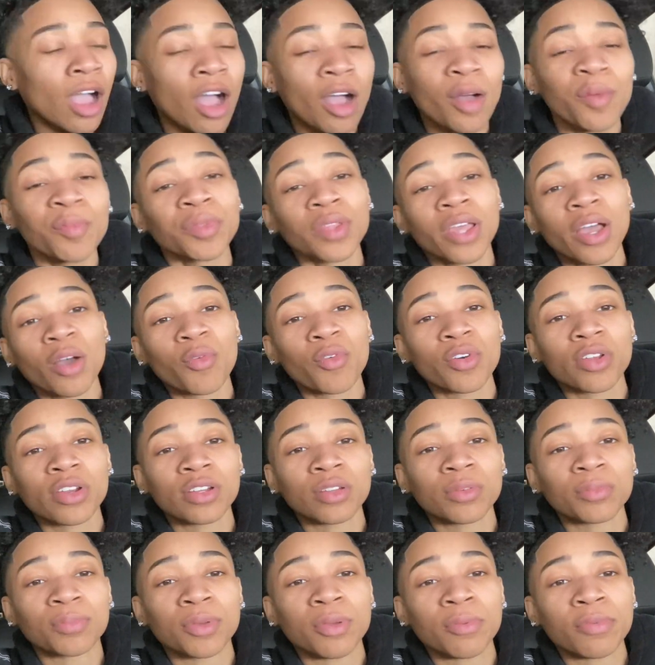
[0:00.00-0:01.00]
I'm not one of
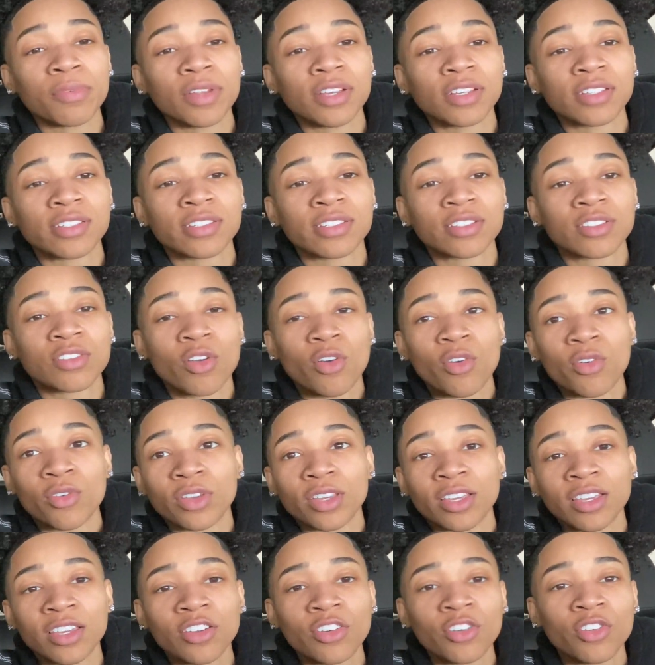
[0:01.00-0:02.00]
them people that's just gonna
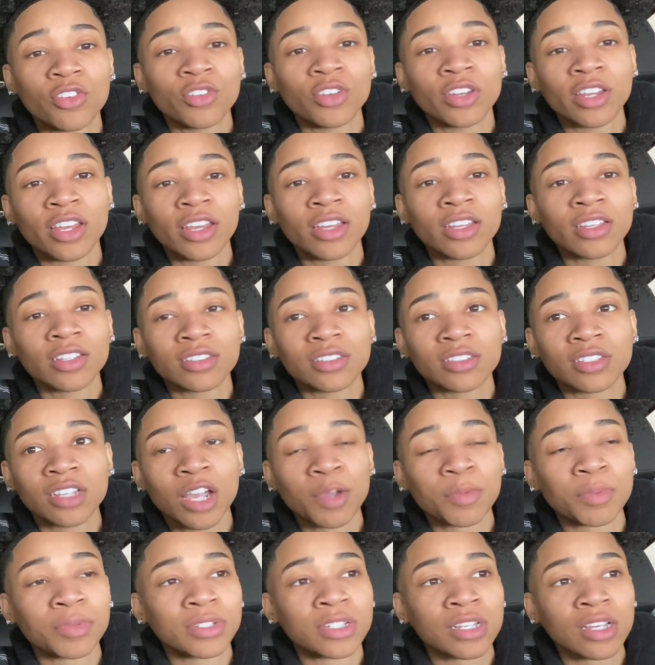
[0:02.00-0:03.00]
get on that
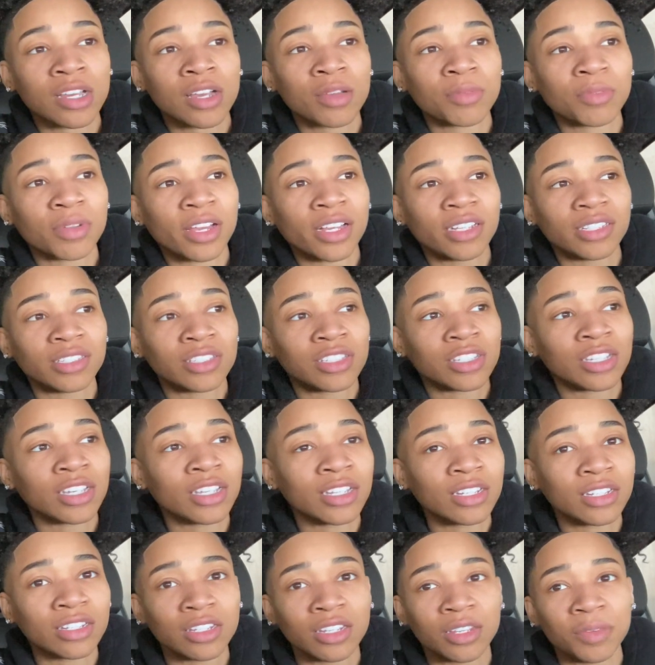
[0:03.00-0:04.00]
type of time like
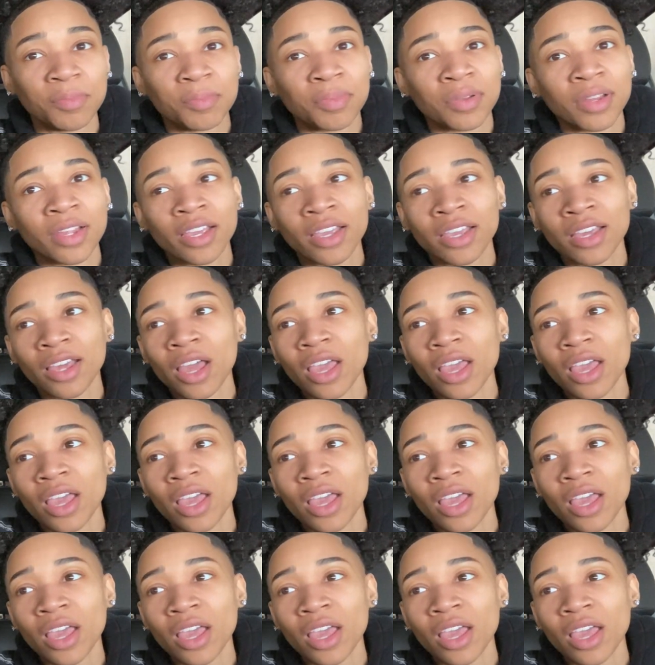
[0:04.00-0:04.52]
cheating and playing.